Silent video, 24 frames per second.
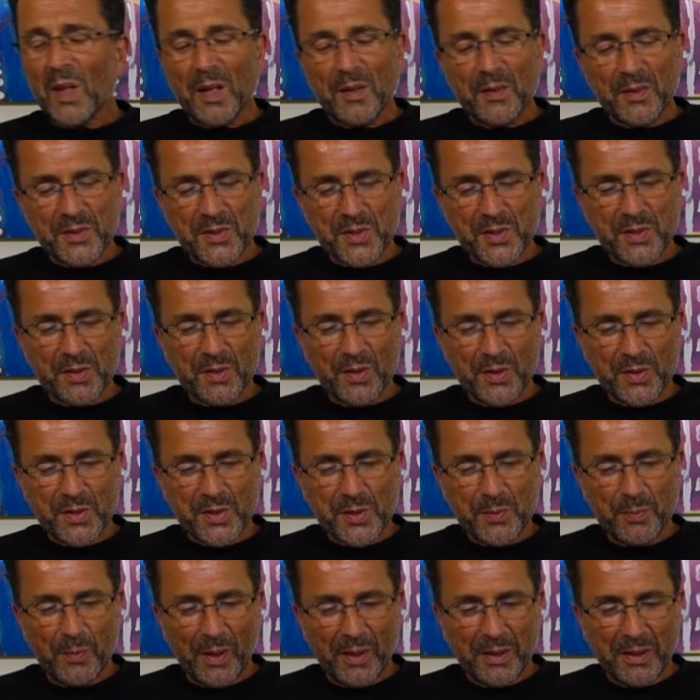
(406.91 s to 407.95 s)
and this is this
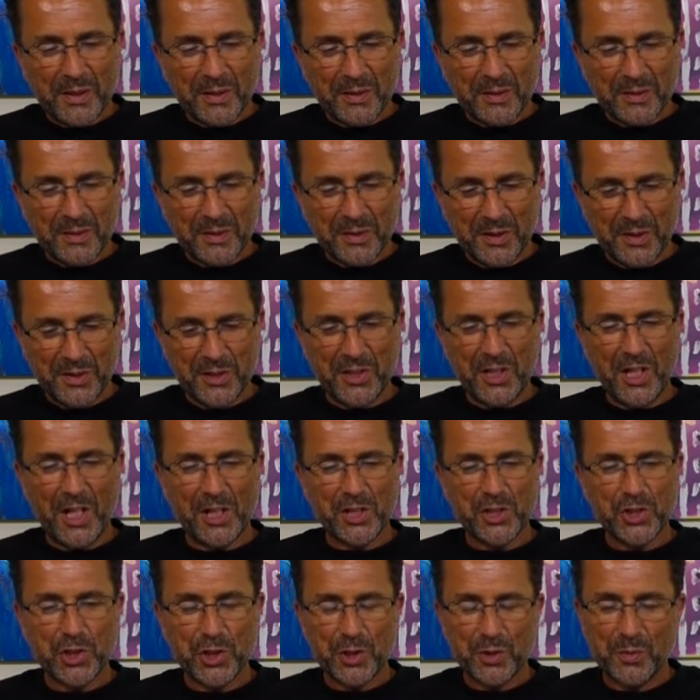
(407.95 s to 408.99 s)
is my
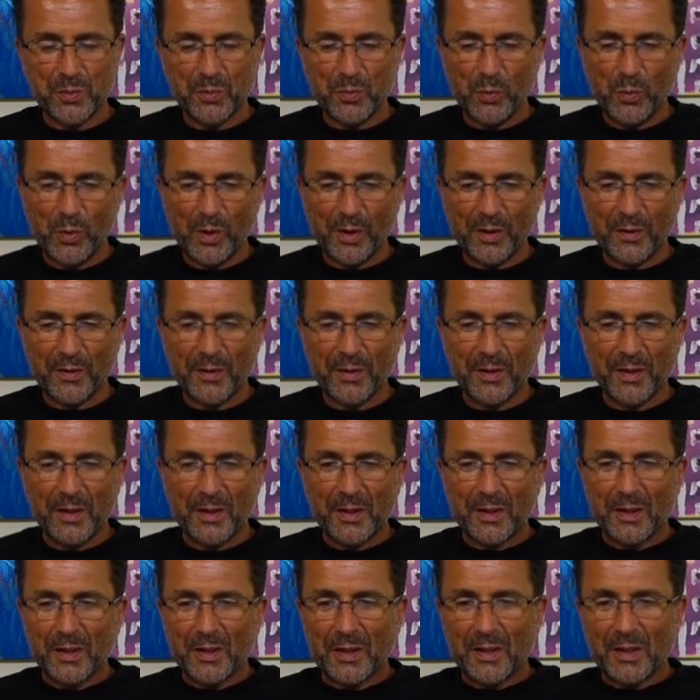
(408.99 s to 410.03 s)
contention with
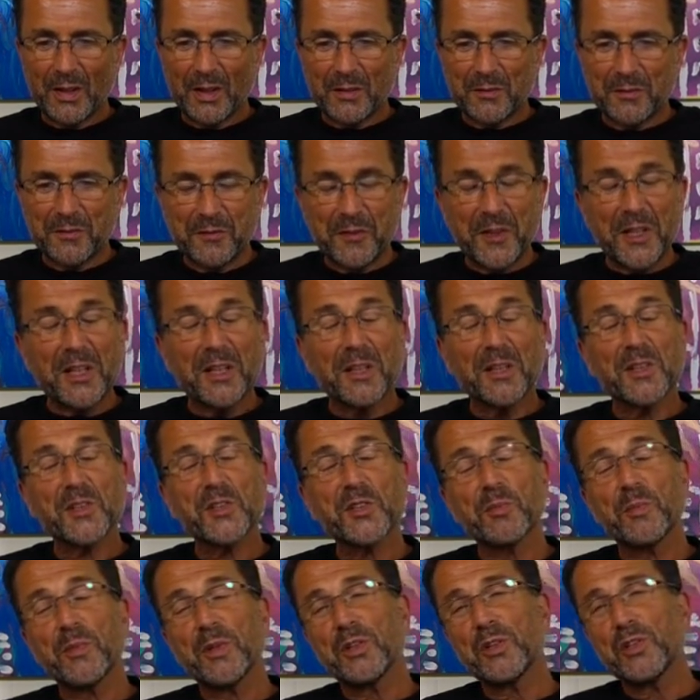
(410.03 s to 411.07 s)

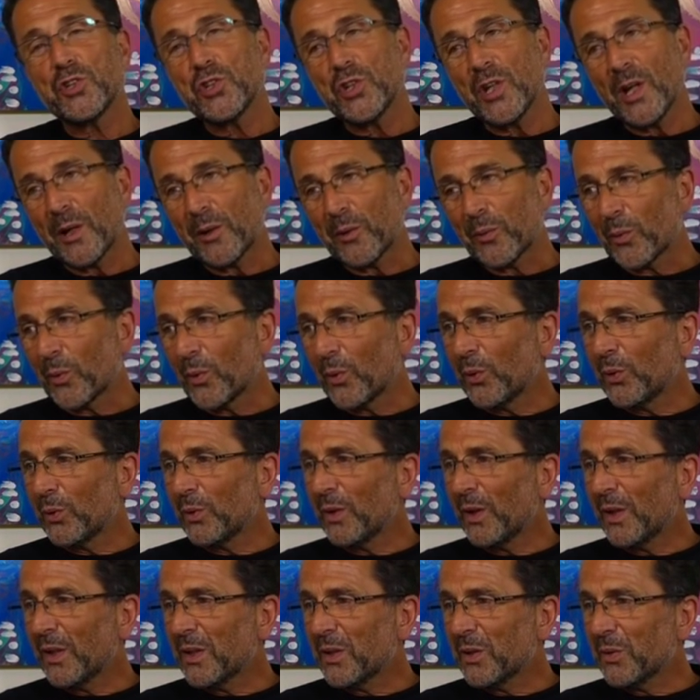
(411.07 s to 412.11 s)
veganism in general.
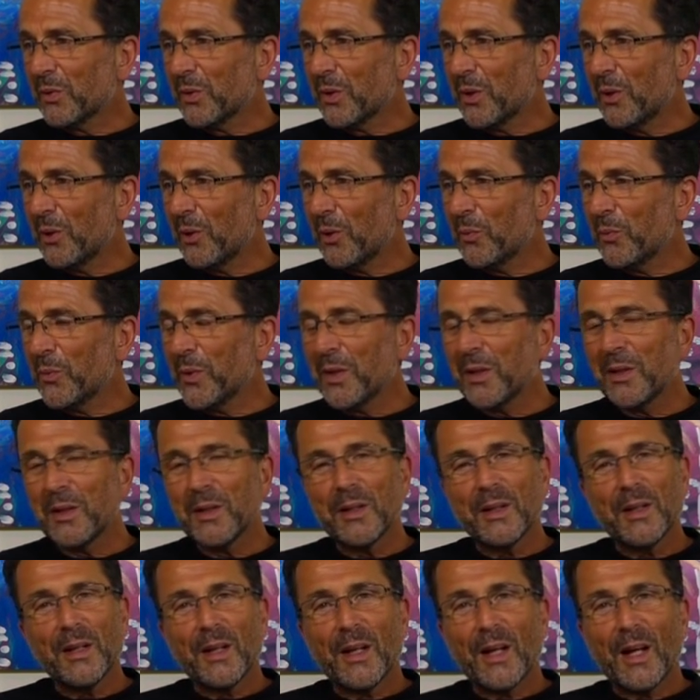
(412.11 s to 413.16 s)
Like you know, we
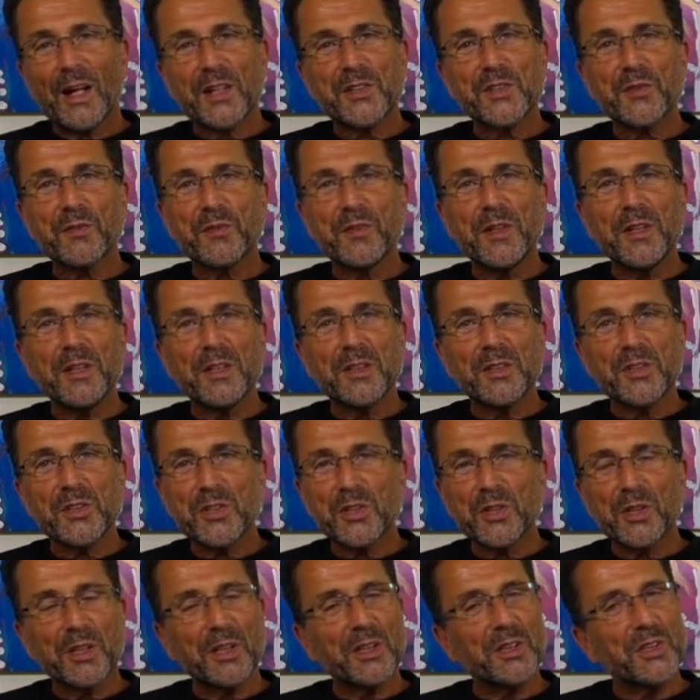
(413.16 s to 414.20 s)
as
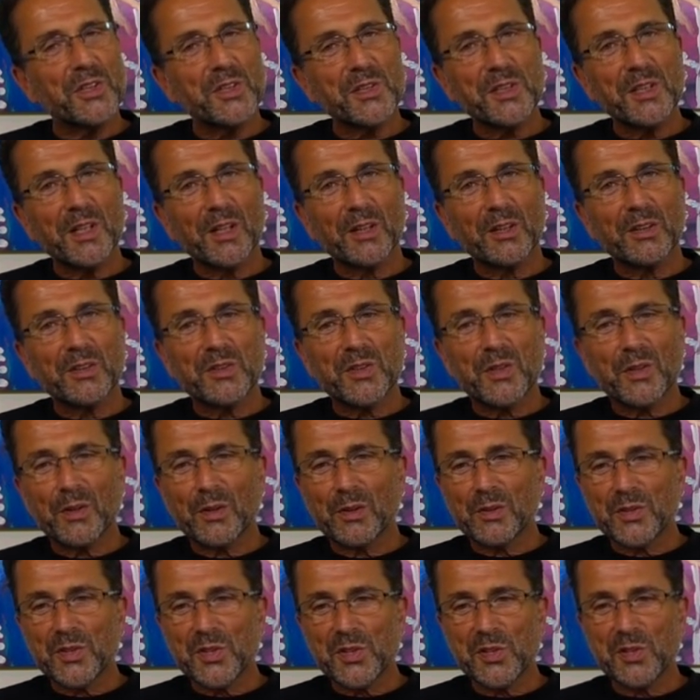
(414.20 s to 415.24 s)
vegans, you can just get
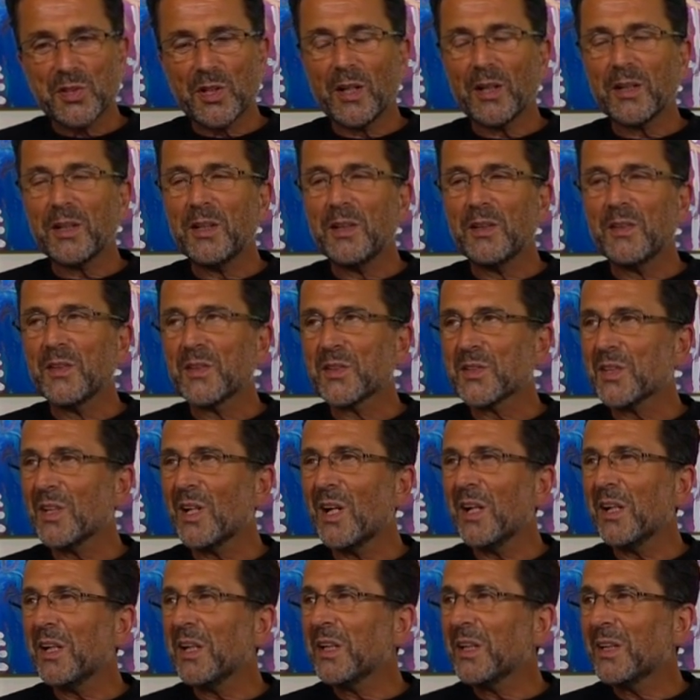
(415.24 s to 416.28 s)
stuck in this
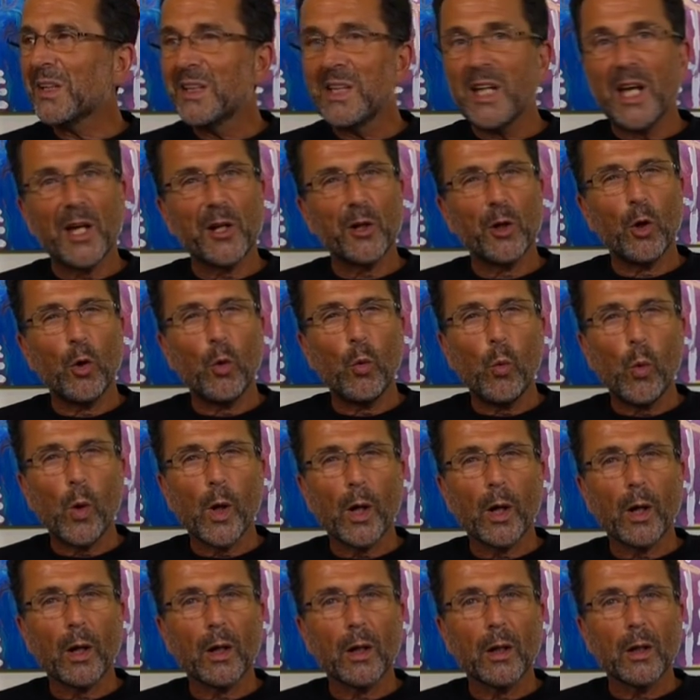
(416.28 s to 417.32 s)
kind of ghetto
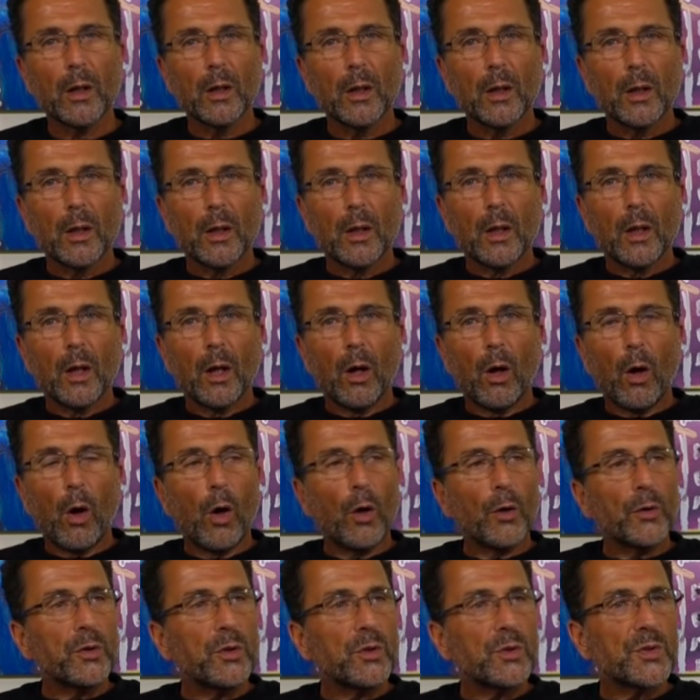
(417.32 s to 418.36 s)
where
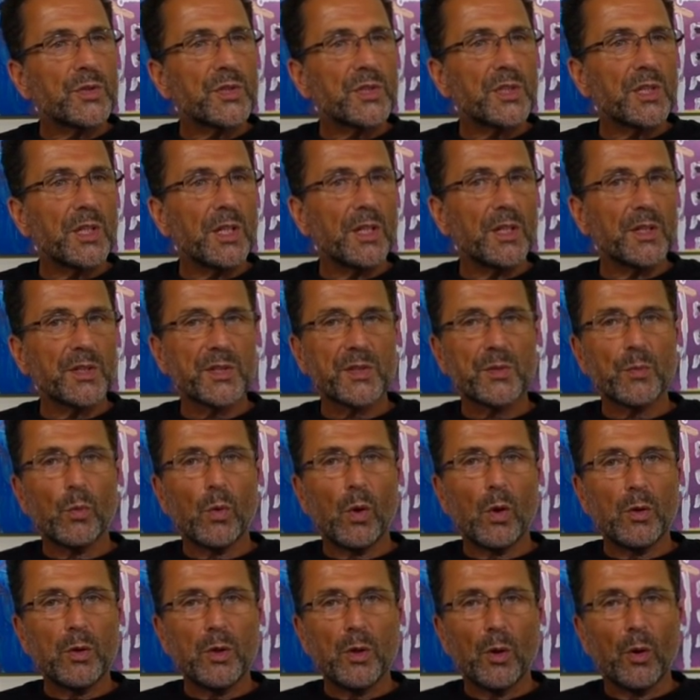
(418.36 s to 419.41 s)
all you see
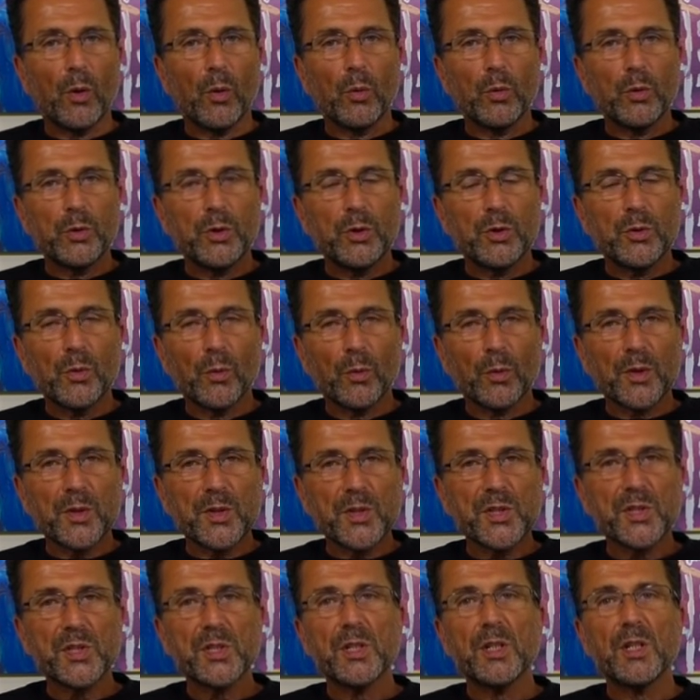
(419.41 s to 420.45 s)
is you know you only
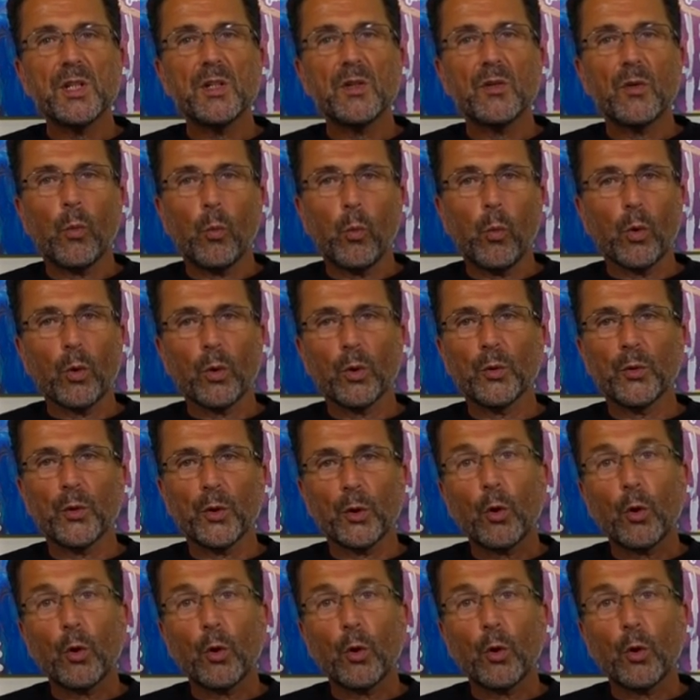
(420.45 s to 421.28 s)
see the world